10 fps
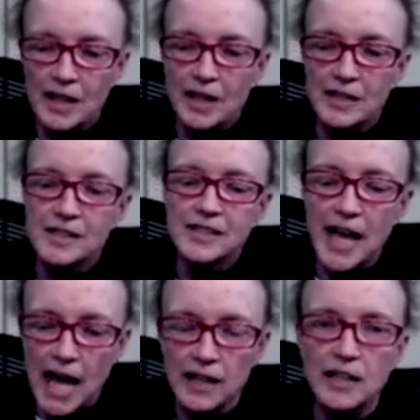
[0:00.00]

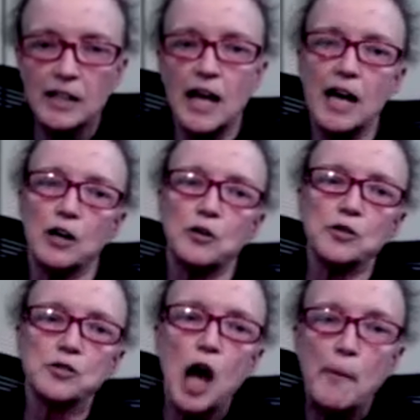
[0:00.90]
Sadly, a lot of owners
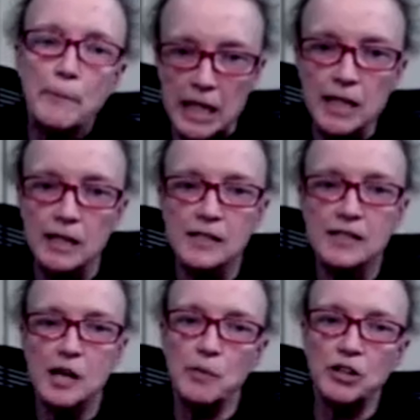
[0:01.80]
come in and
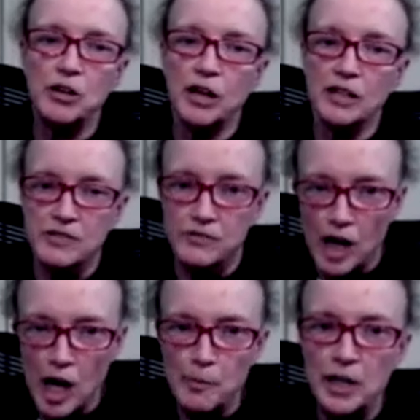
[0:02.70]
say, my dog is
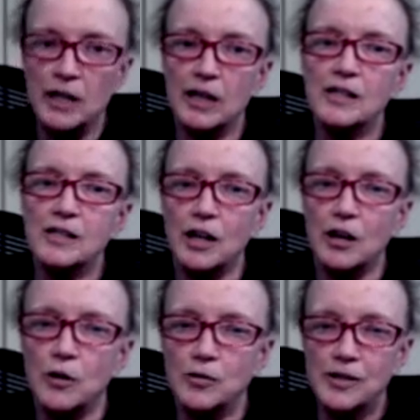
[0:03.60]
vomiting,
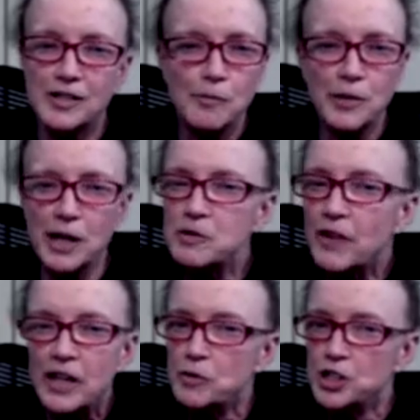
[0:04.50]
so sometimes
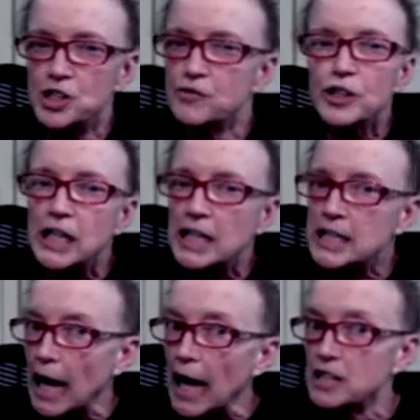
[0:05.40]
we just forget
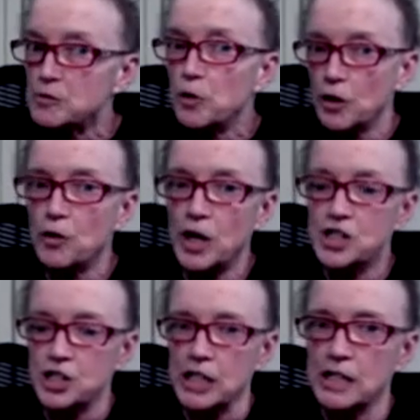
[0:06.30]
to ask more
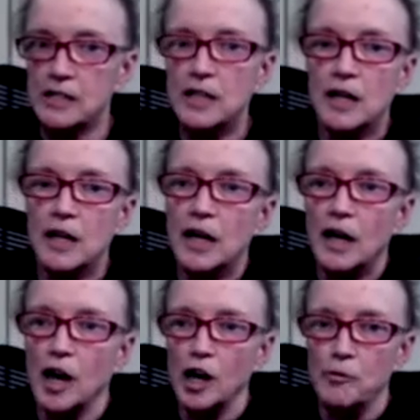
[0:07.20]
questions.
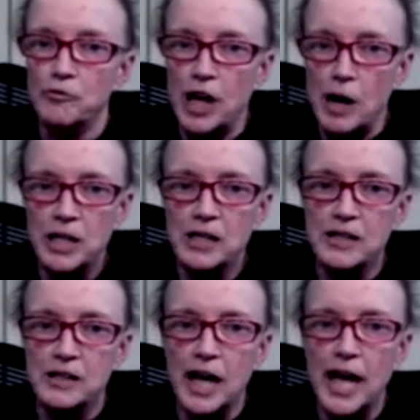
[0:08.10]
Vomiting is
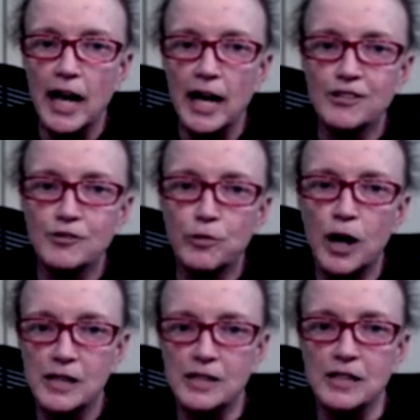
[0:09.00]
an active
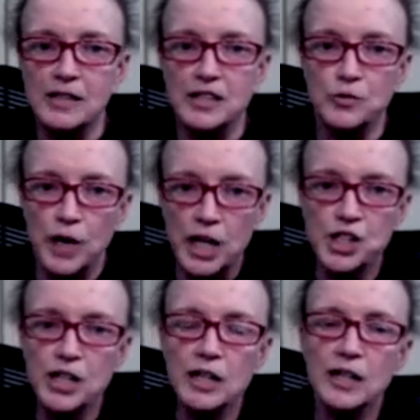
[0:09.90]
process. It's
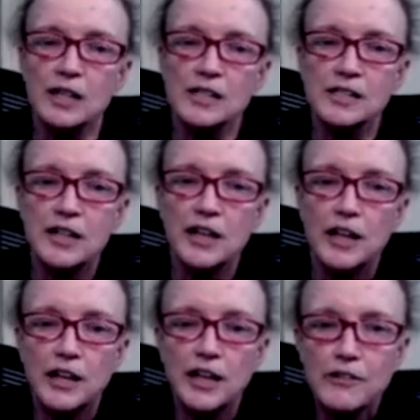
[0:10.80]
retching, it's
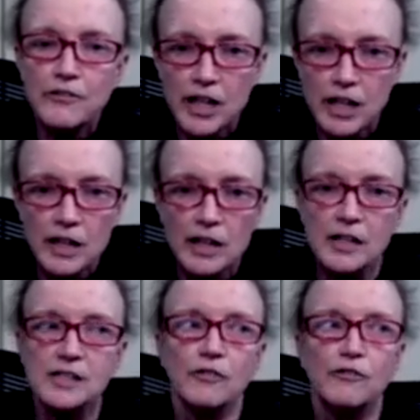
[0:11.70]
heaving,
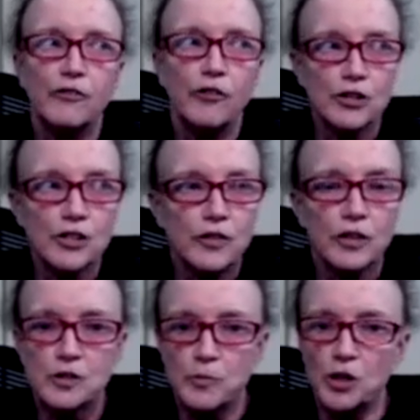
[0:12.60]
it's a forceful
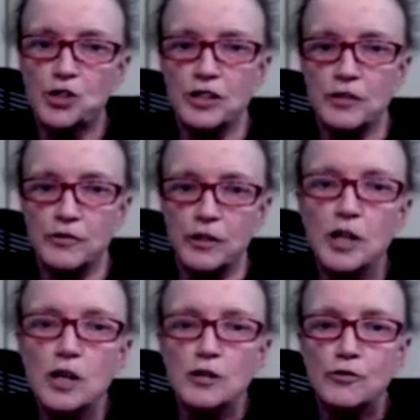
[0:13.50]
expulsion of the
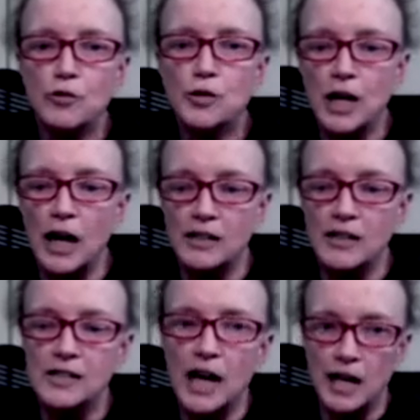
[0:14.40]
food
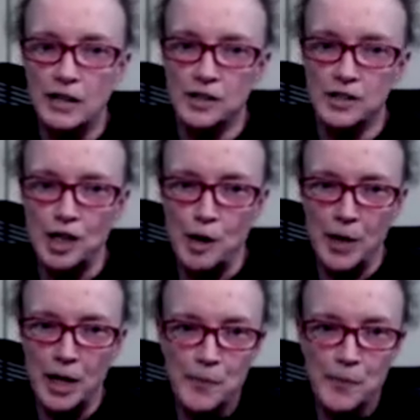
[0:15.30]
contents out of the stomach.